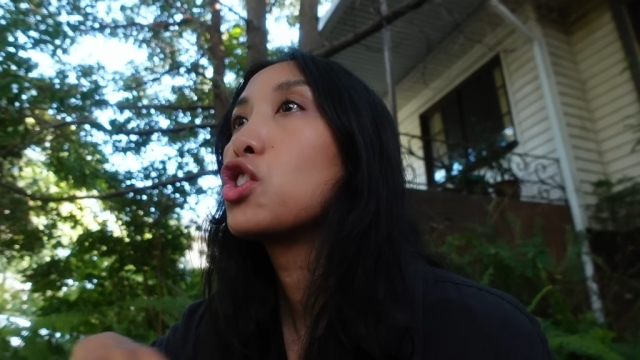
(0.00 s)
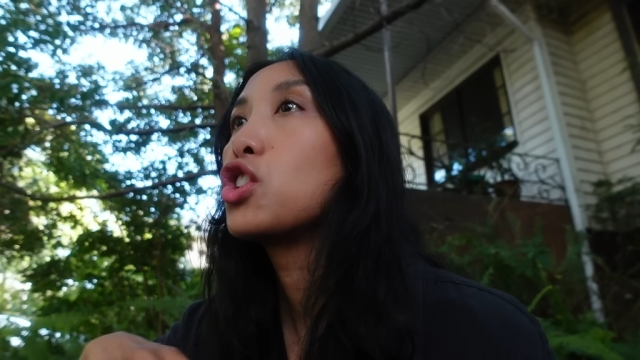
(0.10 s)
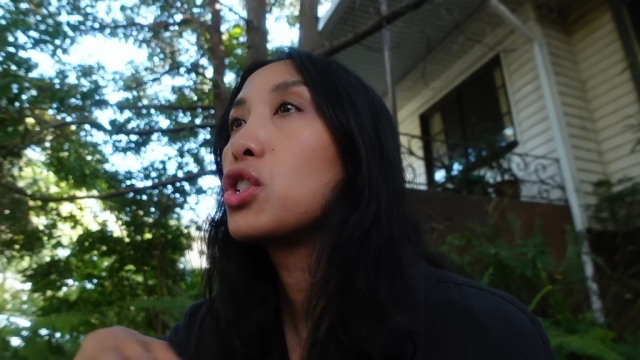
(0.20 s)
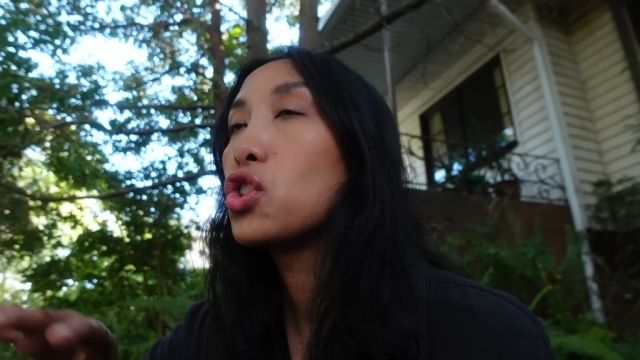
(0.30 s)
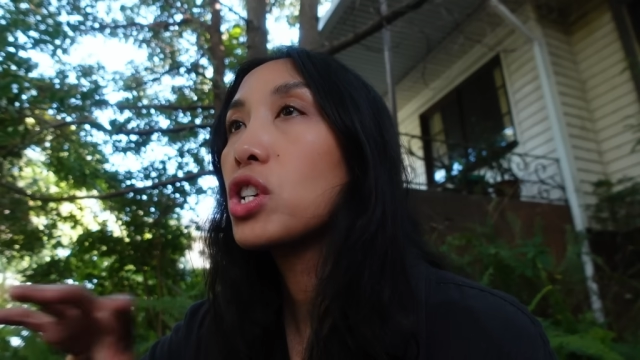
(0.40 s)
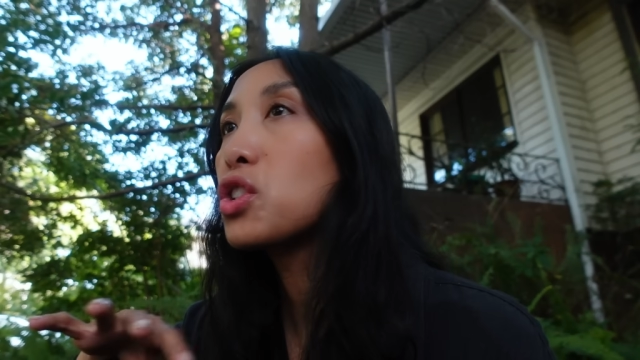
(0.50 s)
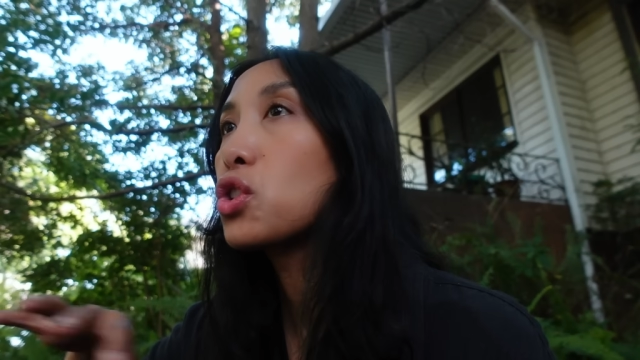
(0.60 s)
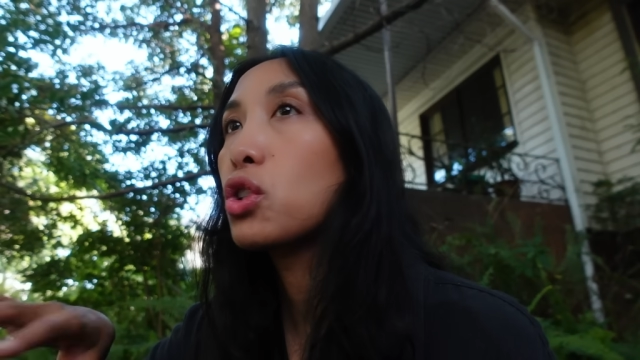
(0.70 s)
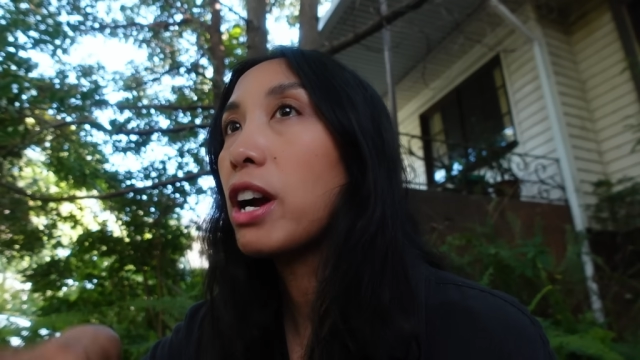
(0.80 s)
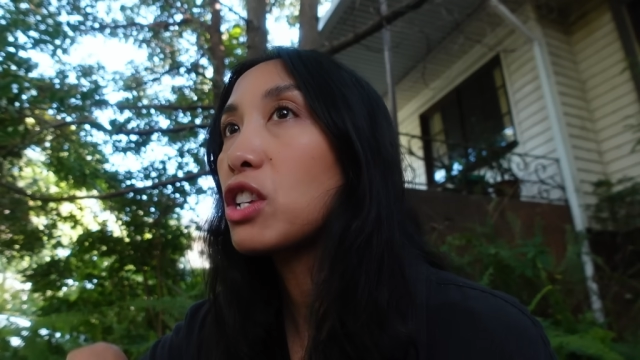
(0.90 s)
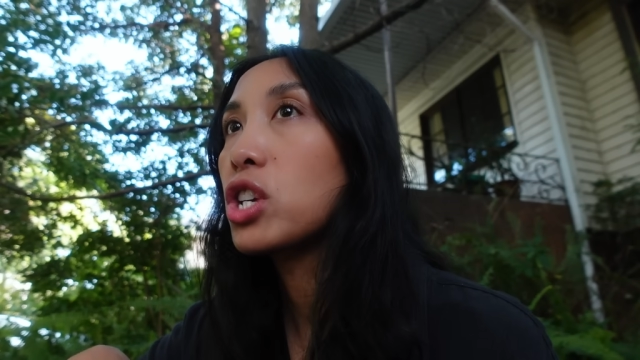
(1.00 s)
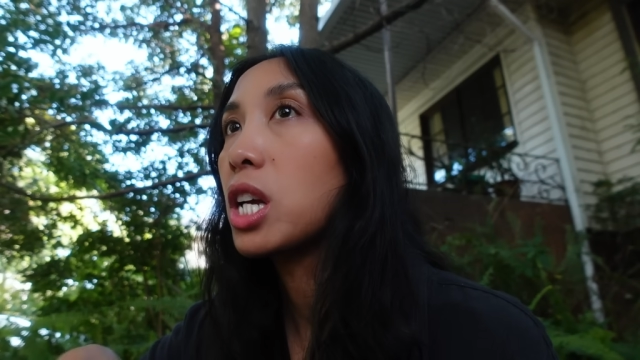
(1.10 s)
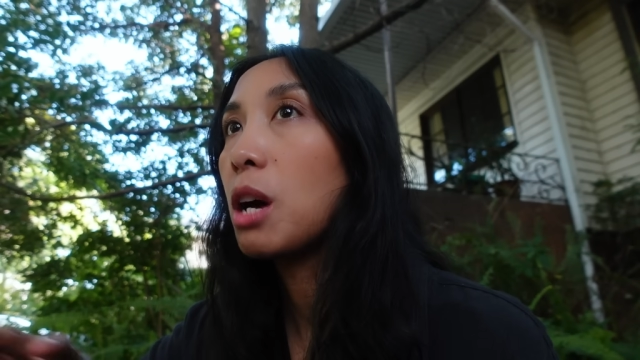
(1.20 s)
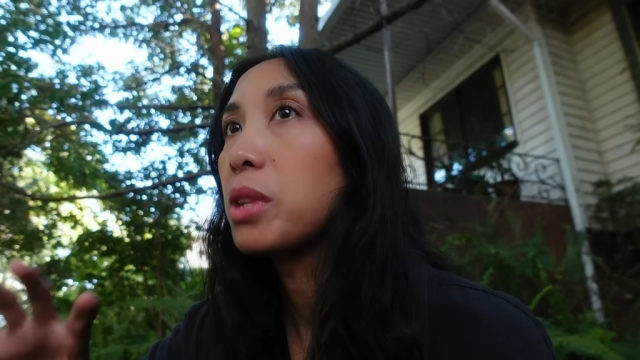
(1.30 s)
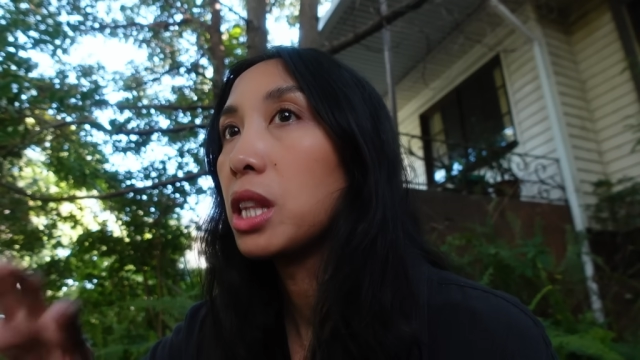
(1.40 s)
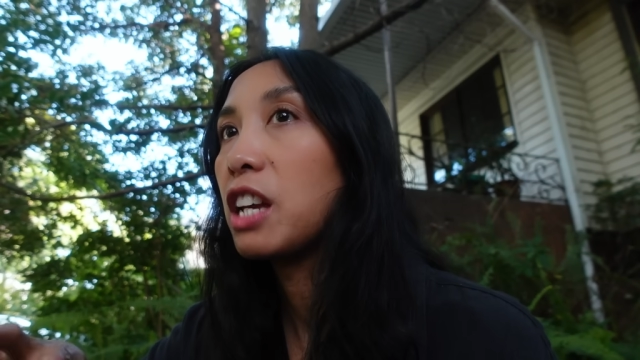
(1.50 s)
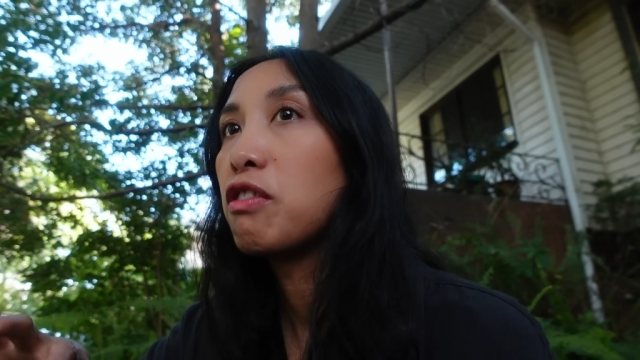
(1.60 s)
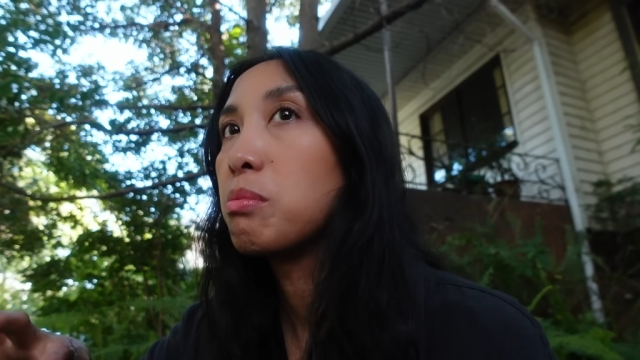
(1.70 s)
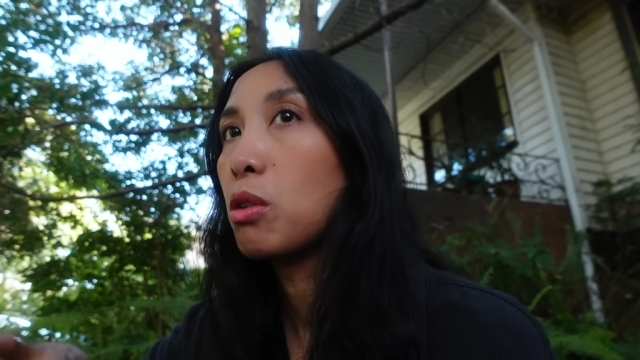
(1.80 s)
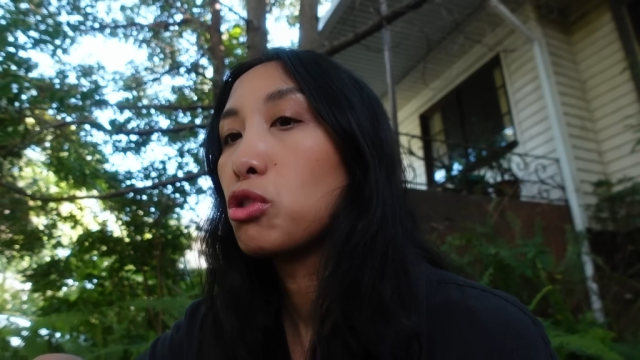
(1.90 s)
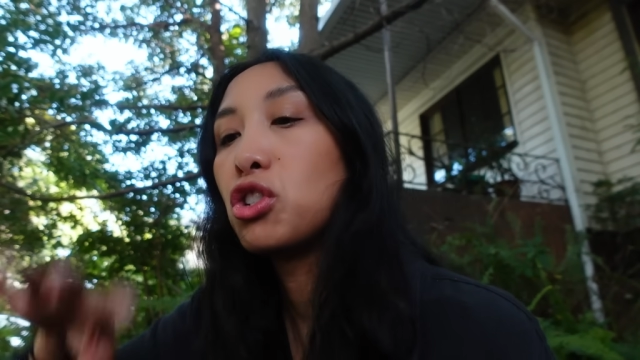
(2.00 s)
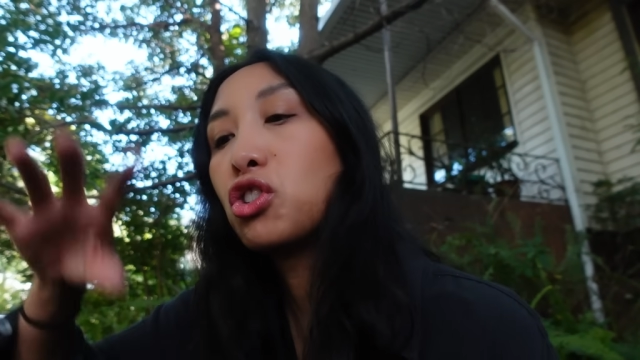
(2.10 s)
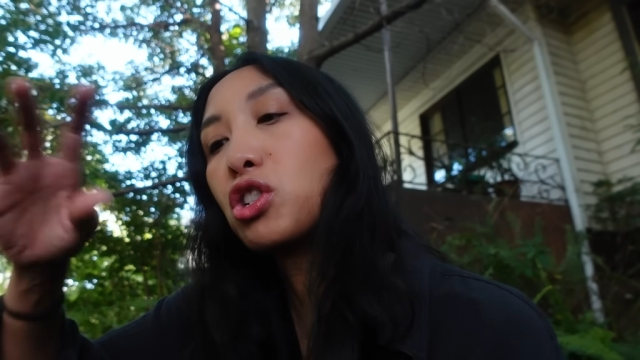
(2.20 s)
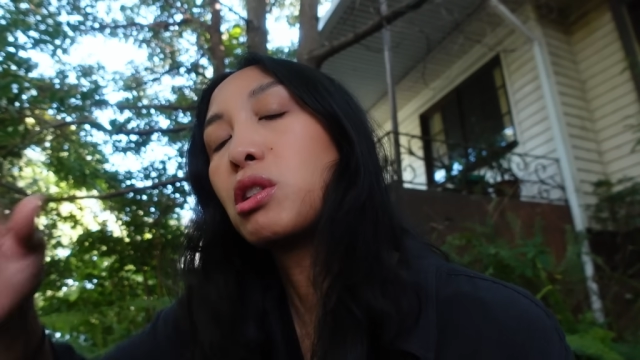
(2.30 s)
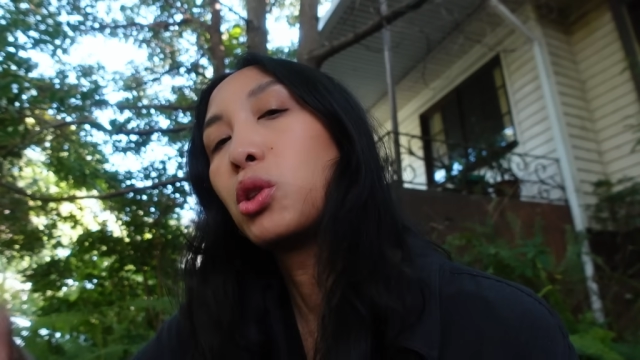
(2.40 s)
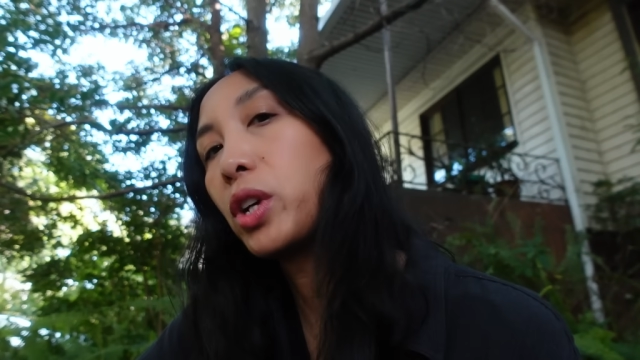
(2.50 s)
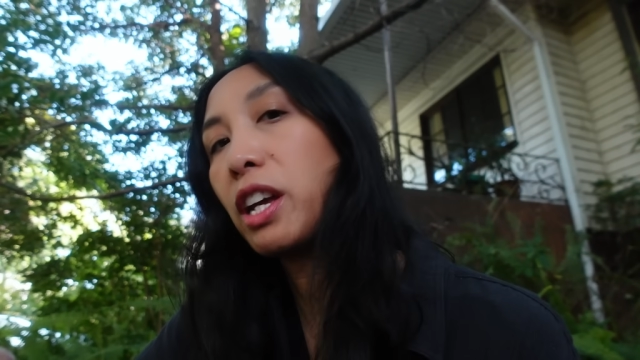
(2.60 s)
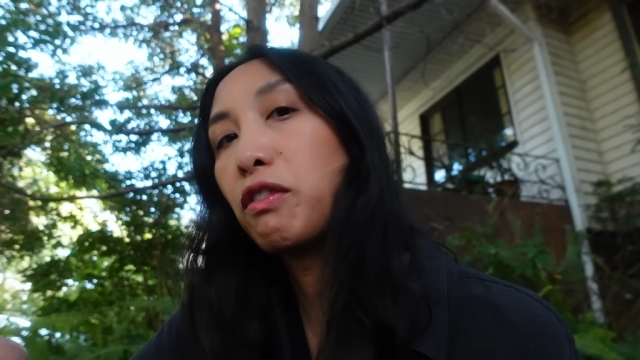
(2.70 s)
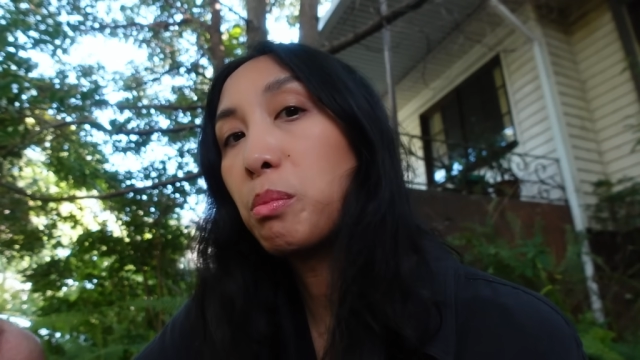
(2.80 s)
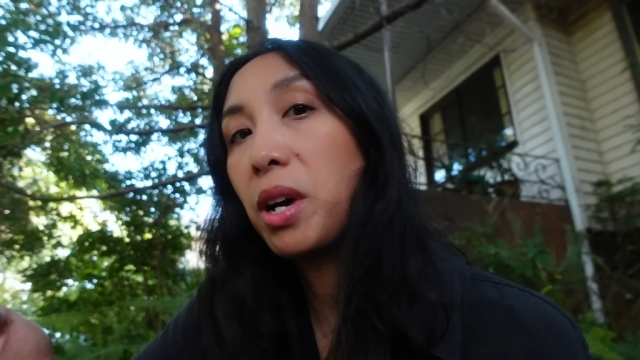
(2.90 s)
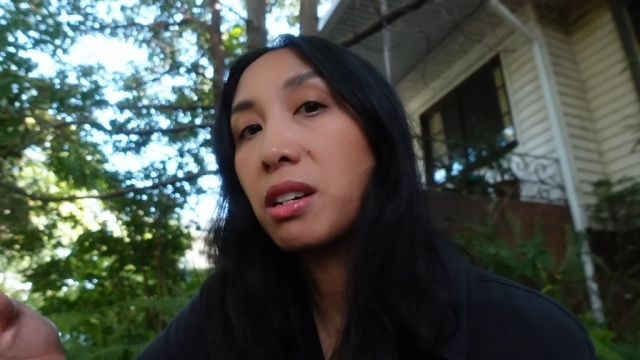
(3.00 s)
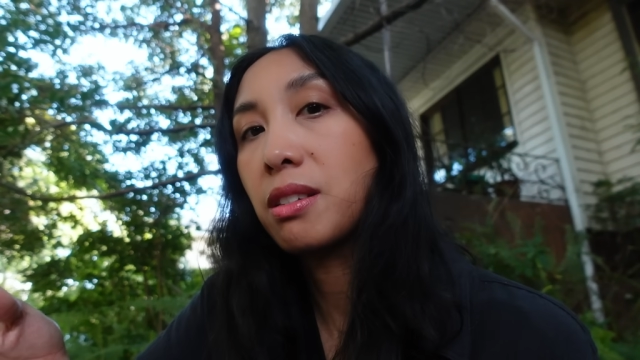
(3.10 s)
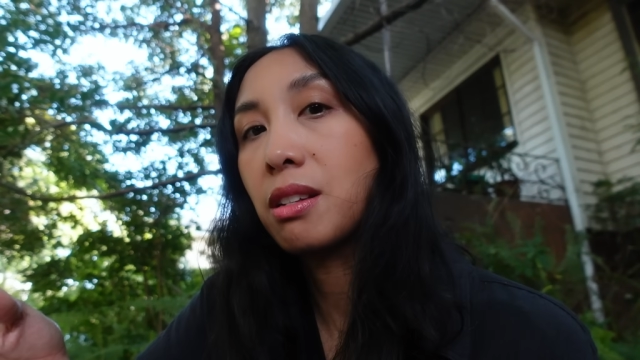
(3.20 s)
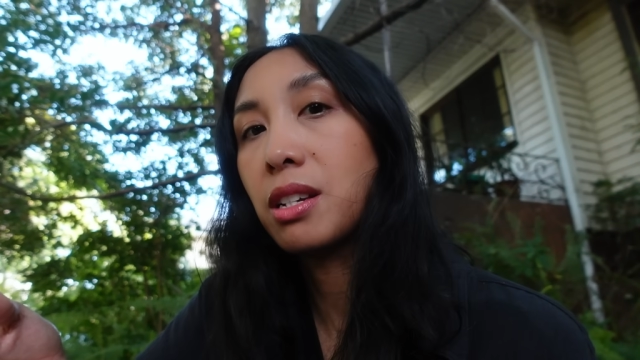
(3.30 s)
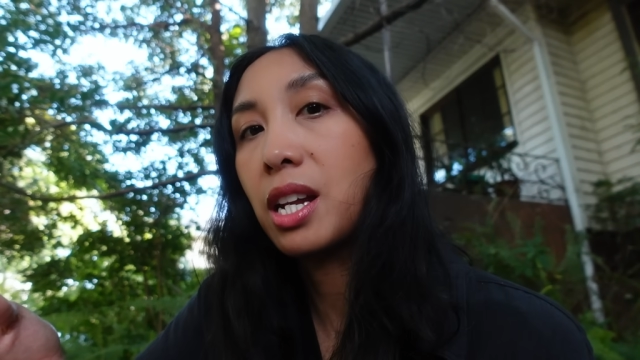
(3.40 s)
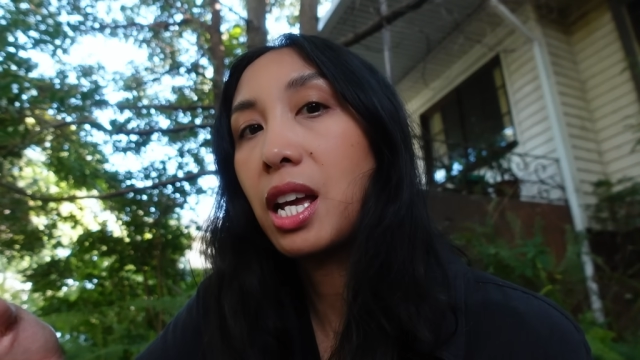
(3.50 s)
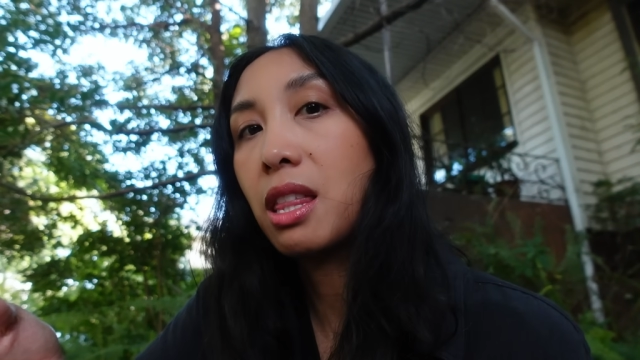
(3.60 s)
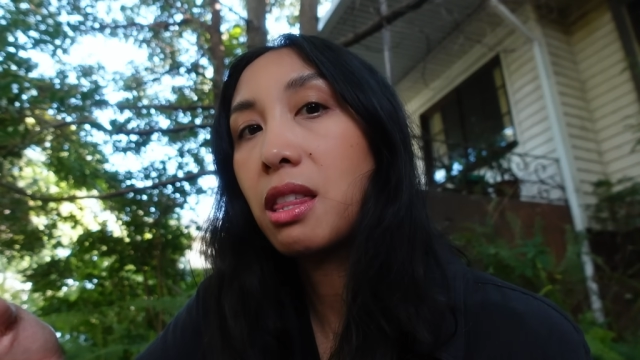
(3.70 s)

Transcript: She's just scratching up the leaf mulch. She's just looking for bugs underneath.